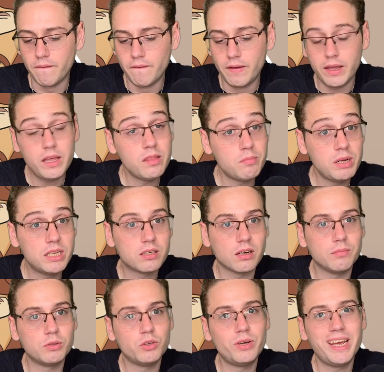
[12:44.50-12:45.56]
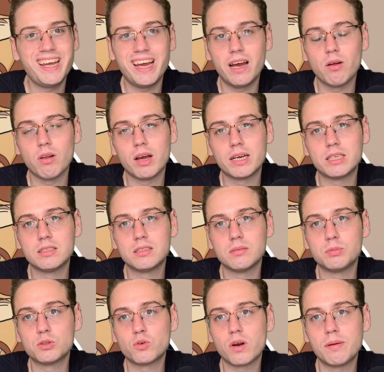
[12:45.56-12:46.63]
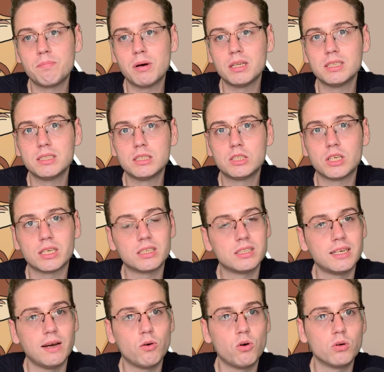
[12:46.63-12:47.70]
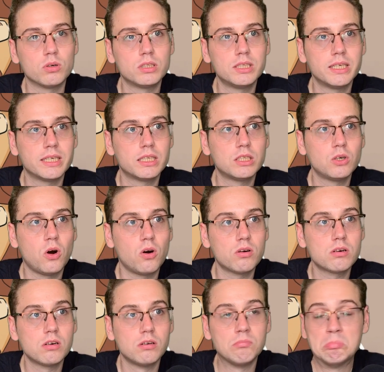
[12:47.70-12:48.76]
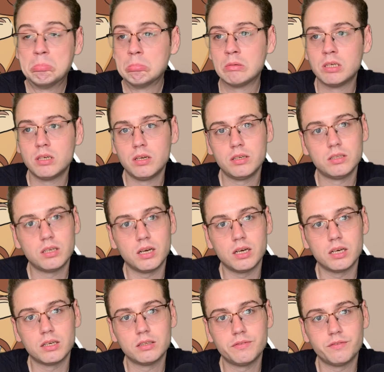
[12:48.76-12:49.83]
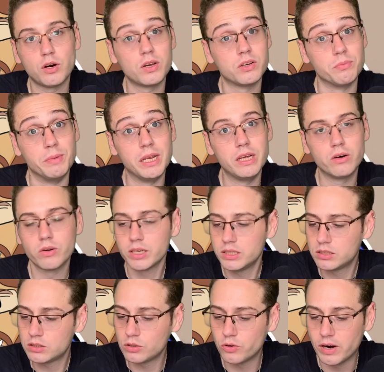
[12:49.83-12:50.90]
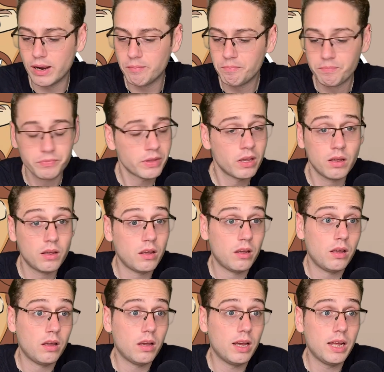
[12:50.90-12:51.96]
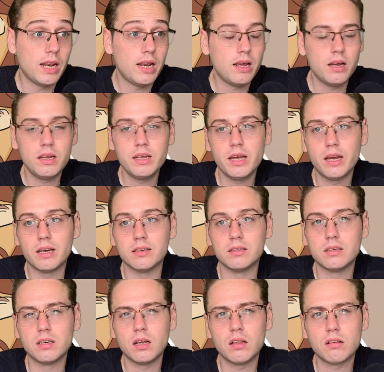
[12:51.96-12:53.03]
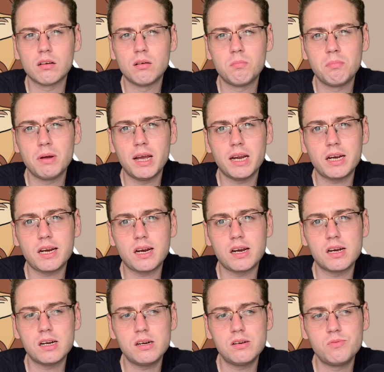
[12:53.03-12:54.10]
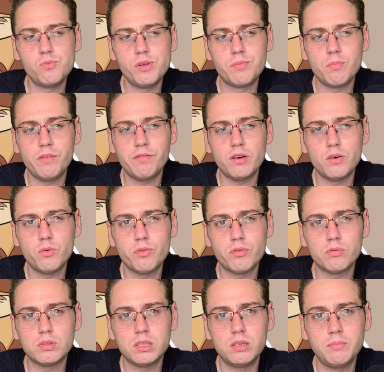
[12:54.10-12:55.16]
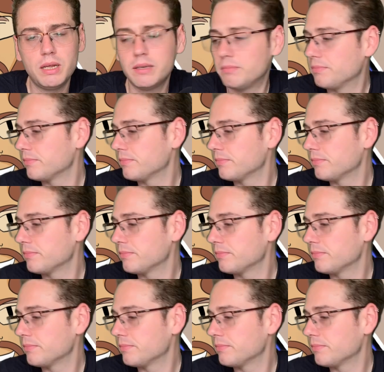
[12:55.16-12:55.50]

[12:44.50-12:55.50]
in the meantime, do hit our like and subscribe buttons. Check us out on TikTok. So find me on Instagram. And I'll come back with my final thoughts in a bit.